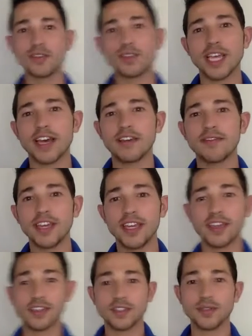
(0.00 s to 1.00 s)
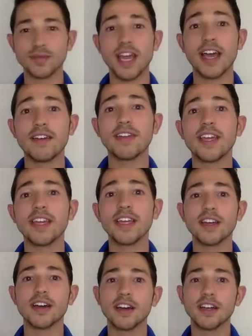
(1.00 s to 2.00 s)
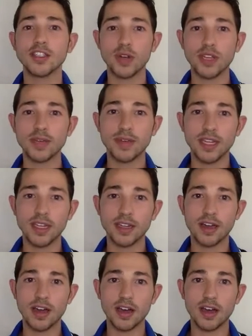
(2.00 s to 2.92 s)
is have a 20-minute